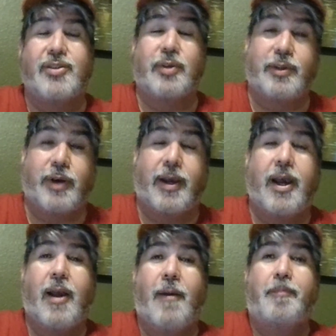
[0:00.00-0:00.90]
So anyway,
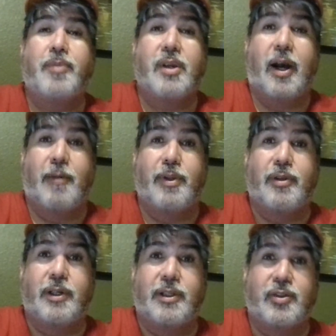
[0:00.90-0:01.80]
I've been
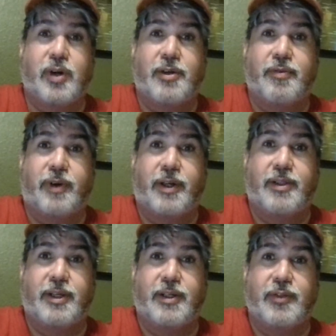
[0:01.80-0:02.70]
looking to try to
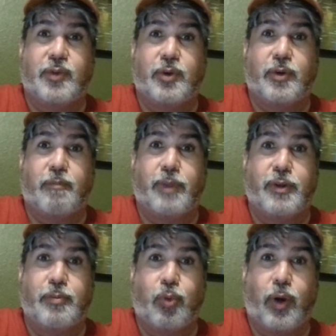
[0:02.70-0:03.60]
find things for
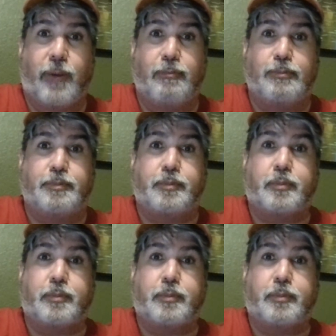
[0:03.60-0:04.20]
meal prep,